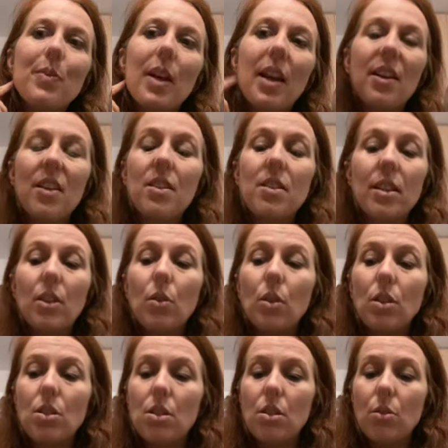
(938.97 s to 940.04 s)
another thing you
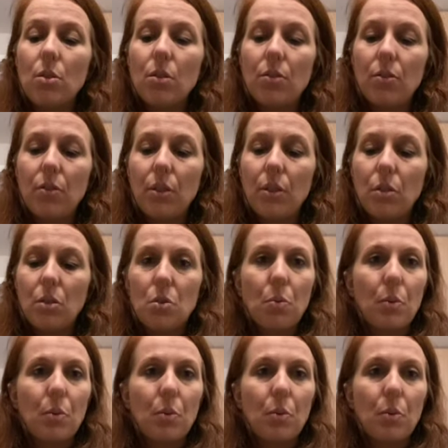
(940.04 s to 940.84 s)
can do if you just